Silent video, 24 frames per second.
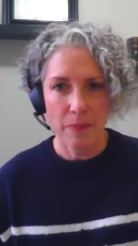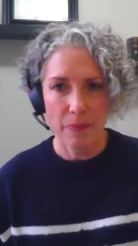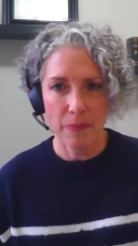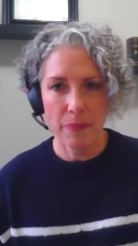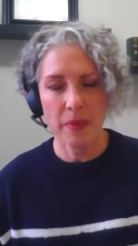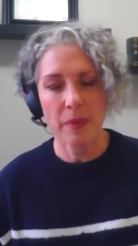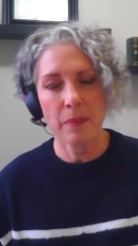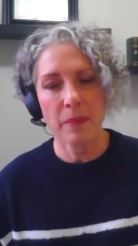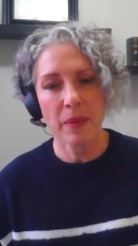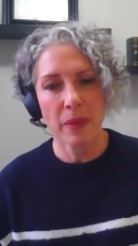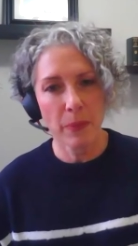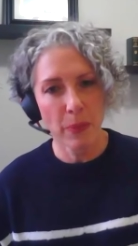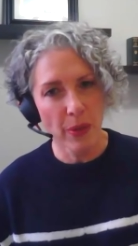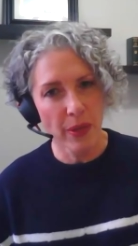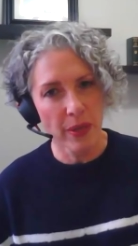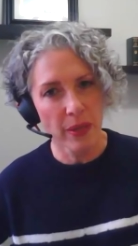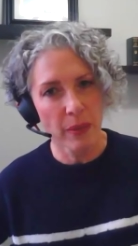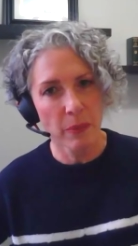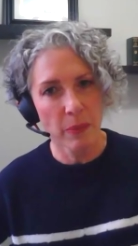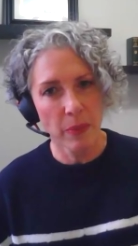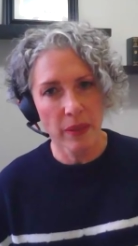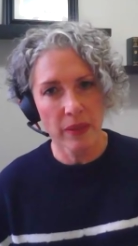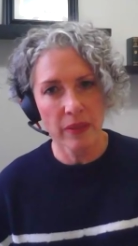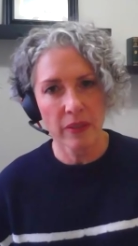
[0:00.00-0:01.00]
been my bread
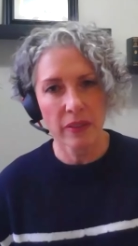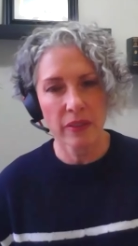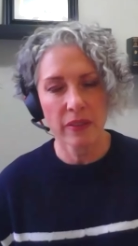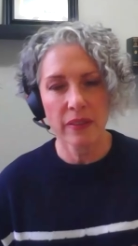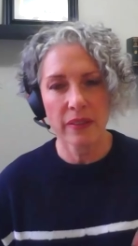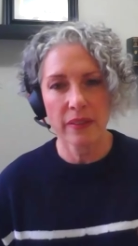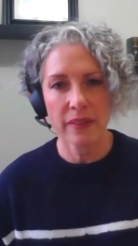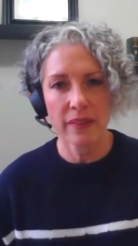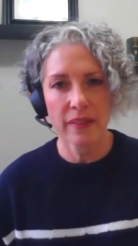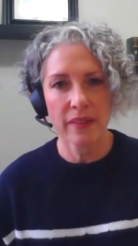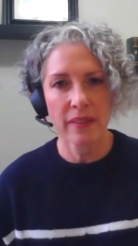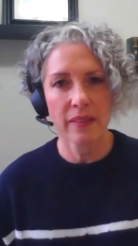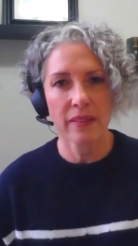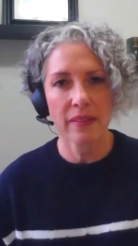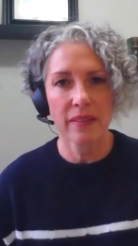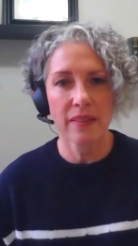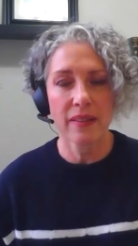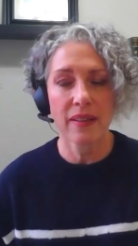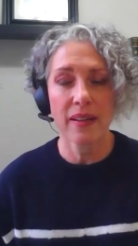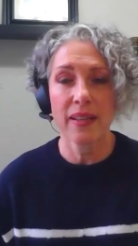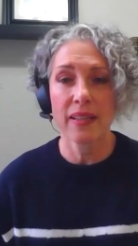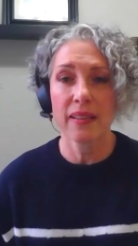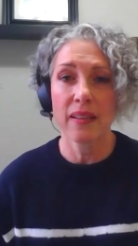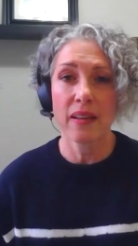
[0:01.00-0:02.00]
and butter, and
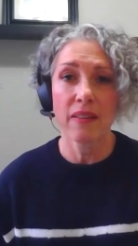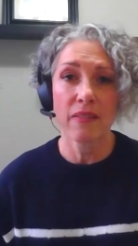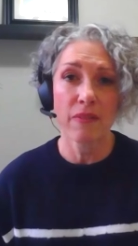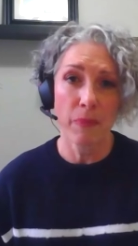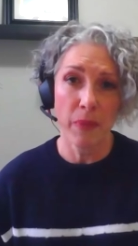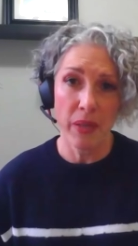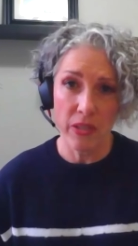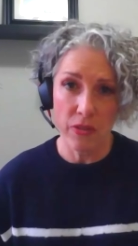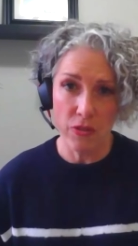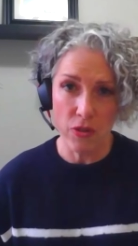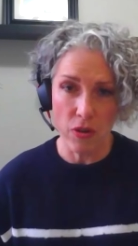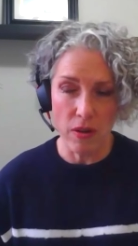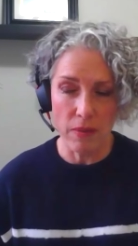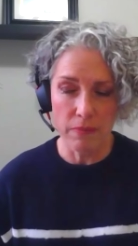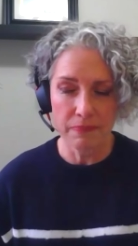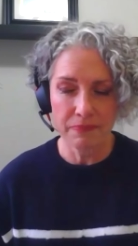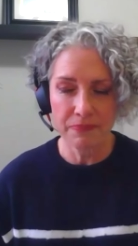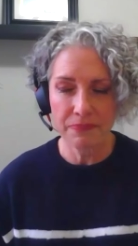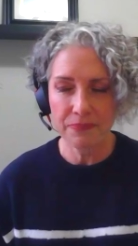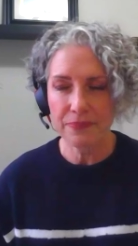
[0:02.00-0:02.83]
I love my job.